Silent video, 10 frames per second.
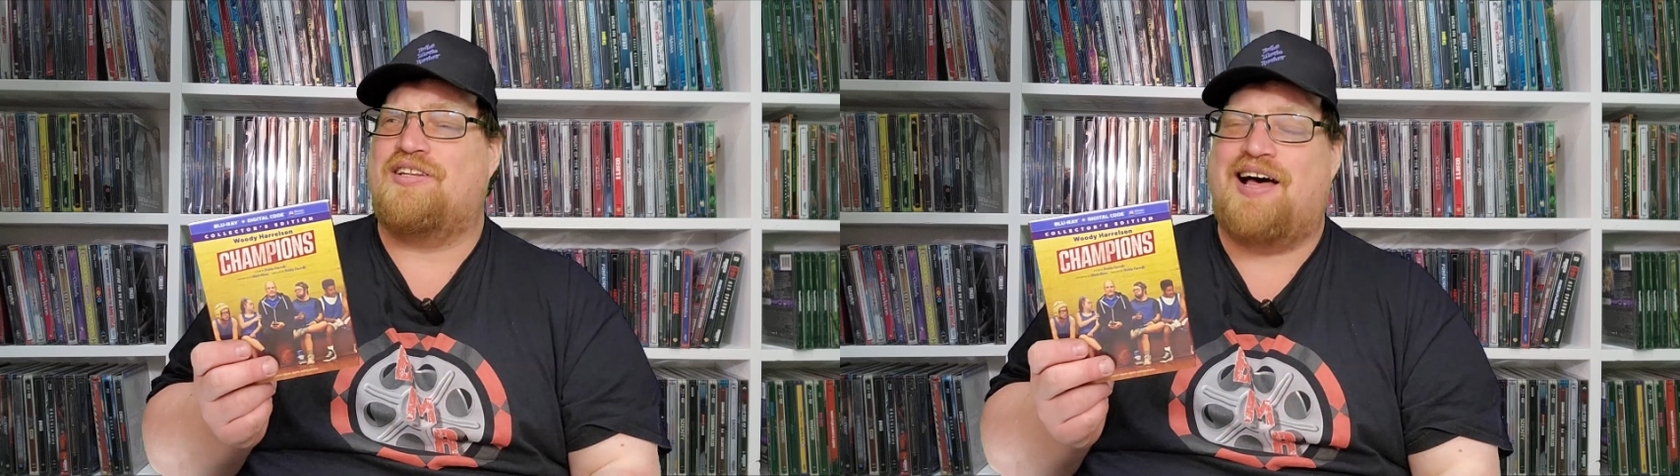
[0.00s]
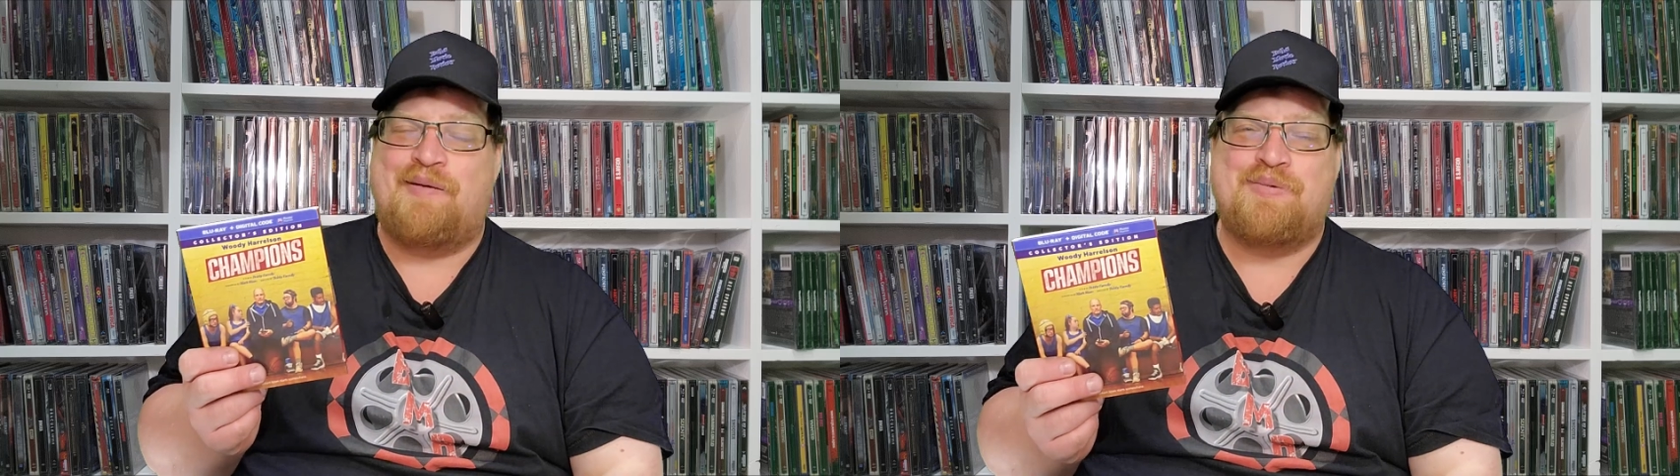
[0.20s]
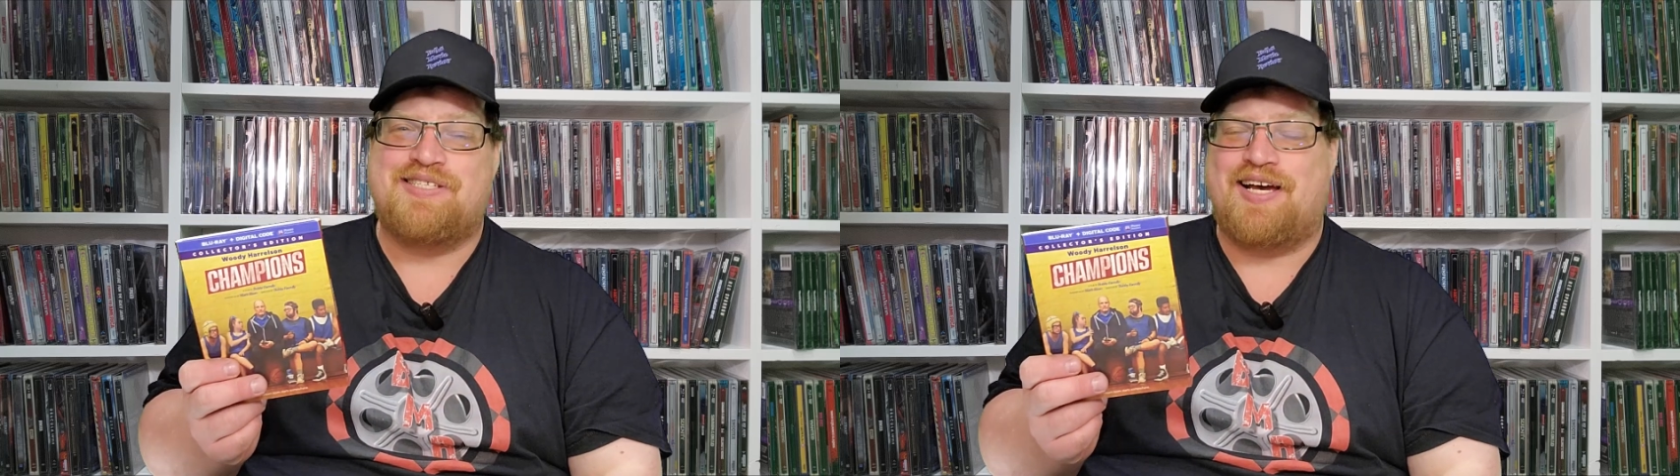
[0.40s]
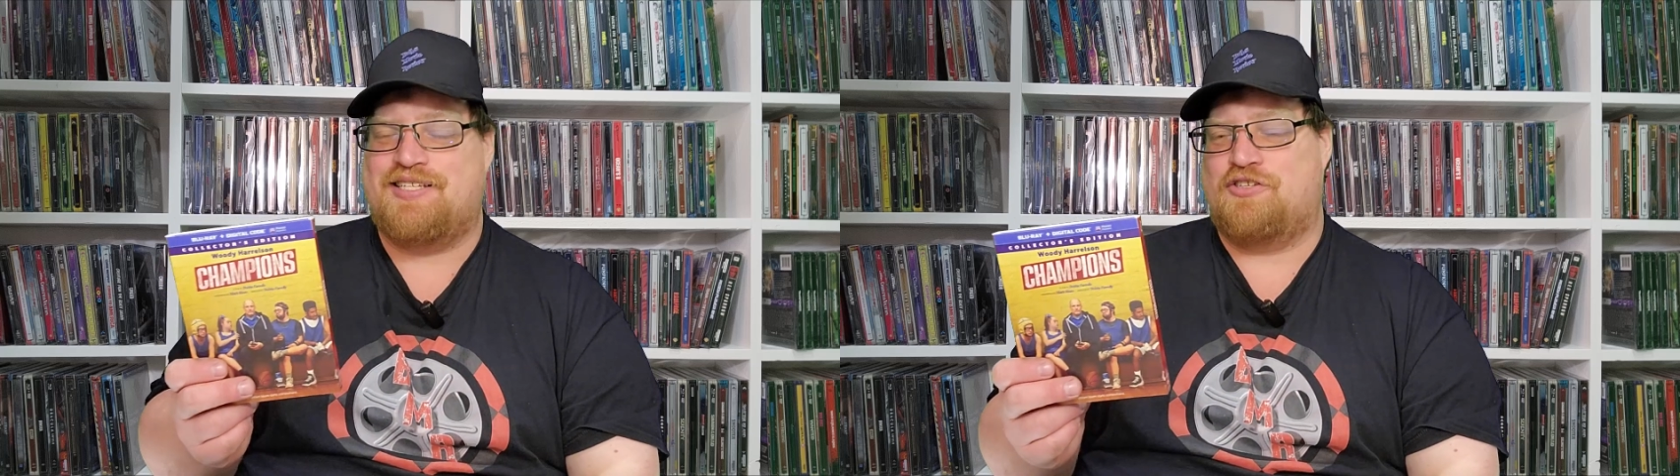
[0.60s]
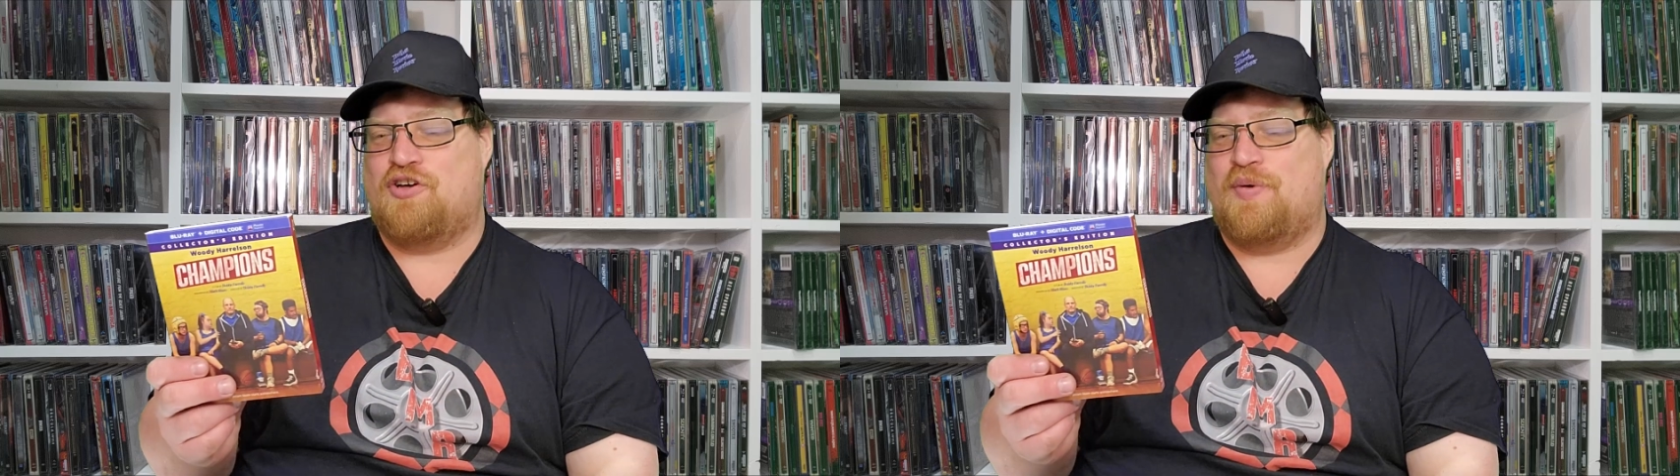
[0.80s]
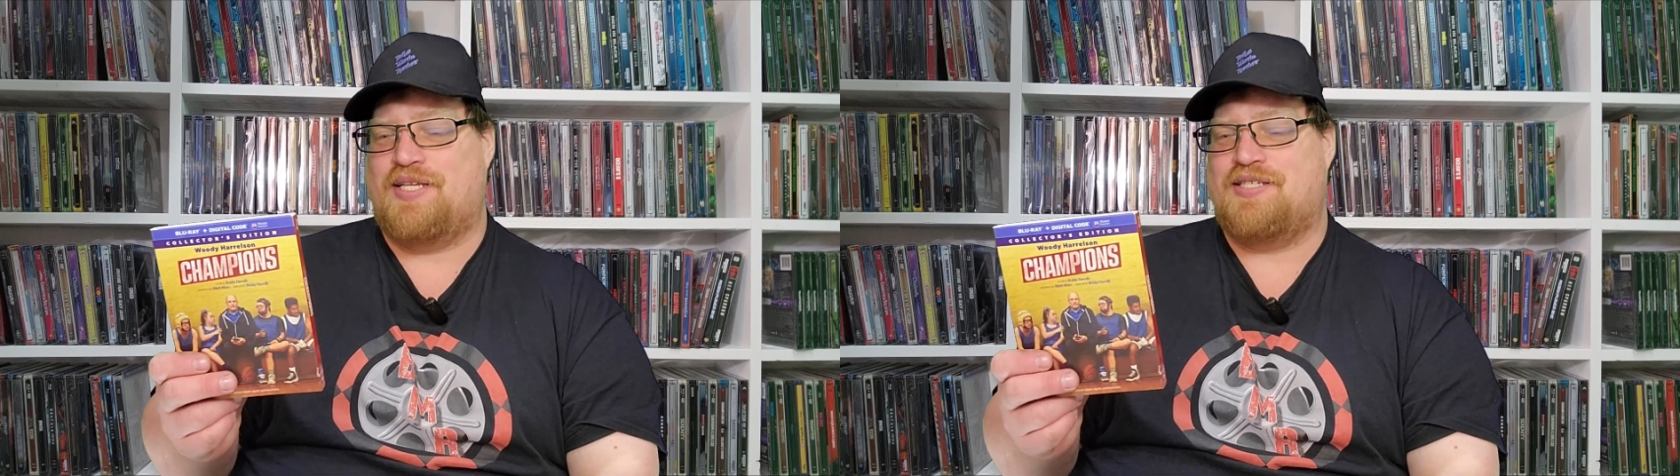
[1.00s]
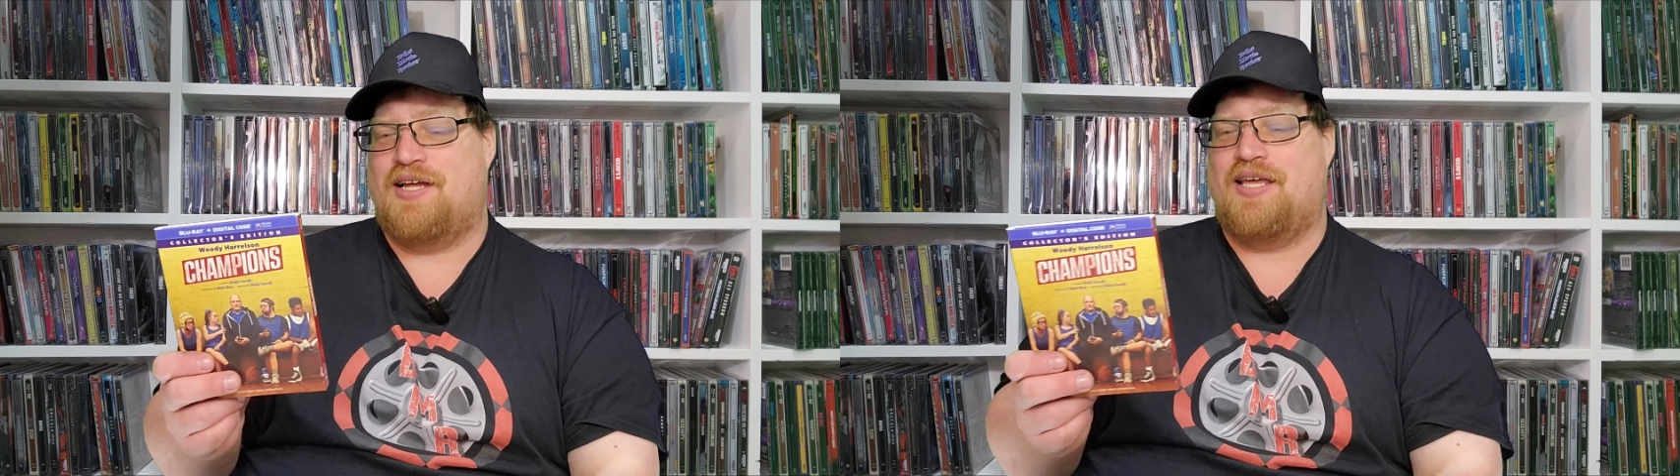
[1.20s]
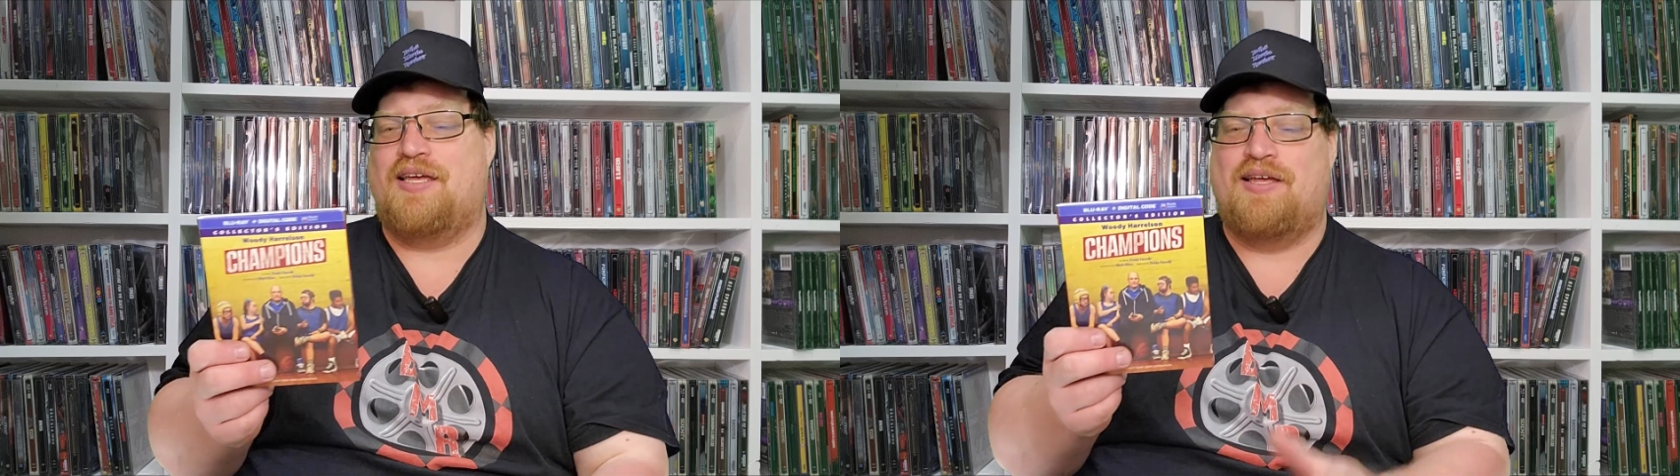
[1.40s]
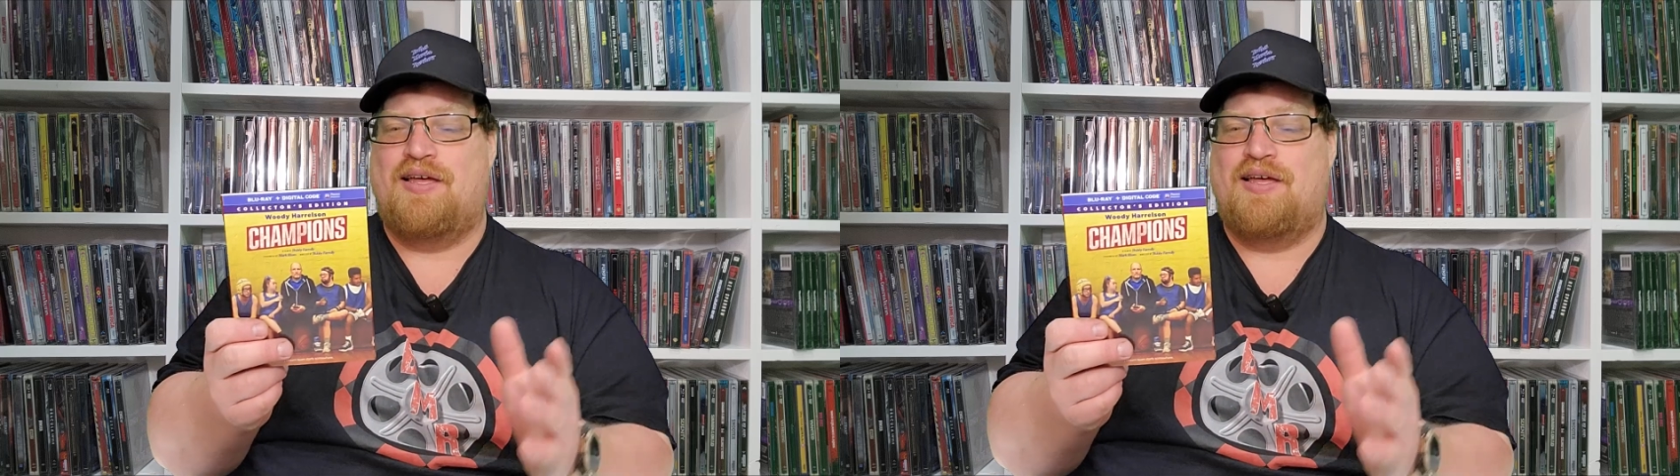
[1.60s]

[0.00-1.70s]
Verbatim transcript: lot besides It's Always Sunny,